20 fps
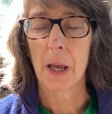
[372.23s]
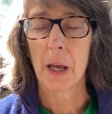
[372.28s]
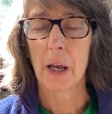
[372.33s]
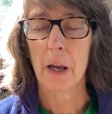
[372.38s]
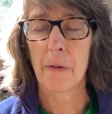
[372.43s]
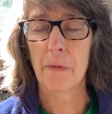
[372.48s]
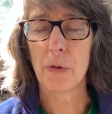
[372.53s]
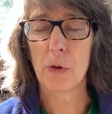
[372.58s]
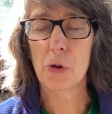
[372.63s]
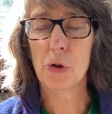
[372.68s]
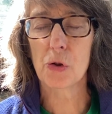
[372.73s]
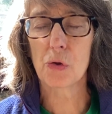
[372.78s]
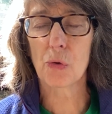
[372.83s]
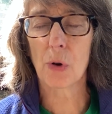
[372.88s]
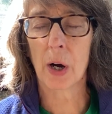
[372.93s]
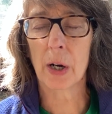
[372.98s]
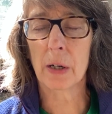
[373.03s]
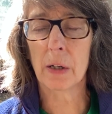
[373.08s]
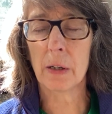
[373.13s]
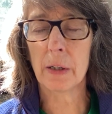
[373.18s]
If you
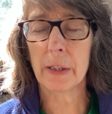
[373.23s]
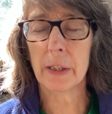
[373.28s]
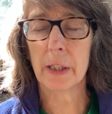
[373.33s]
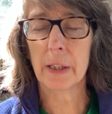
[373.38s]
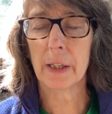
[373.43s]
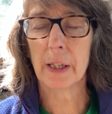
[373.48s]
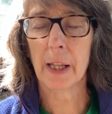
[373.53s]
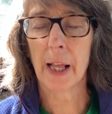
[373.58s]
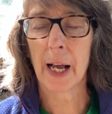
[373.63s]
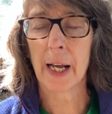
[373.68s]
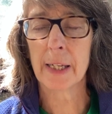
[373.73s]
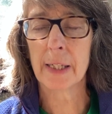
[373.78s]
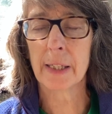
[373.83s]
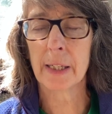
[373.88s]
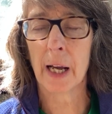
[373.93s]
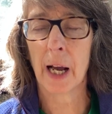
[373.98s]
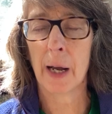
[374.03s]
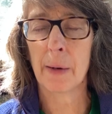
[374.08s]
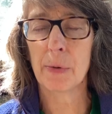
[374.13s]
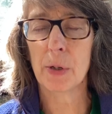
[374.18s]
struggled the last
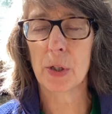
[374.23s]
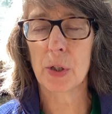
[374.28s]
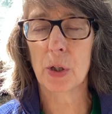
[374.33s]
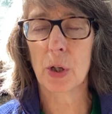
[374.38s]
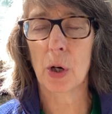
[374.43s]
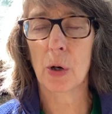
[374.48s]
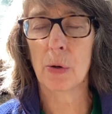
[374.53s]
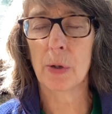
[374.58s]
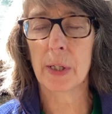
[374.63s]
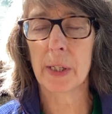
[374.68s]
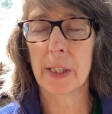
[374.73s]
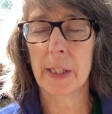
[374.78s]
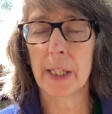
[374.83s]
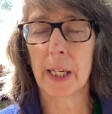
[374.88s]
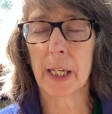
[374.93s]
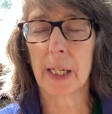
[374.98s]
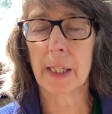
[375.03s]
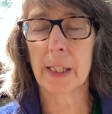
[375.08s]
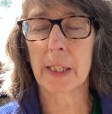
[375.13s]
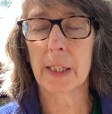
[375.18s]
time, just go to
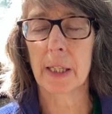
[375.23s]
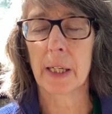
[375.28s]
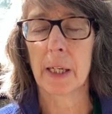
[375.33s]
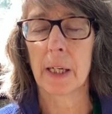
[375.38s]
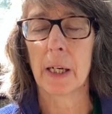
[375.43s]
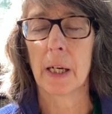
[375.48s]
6.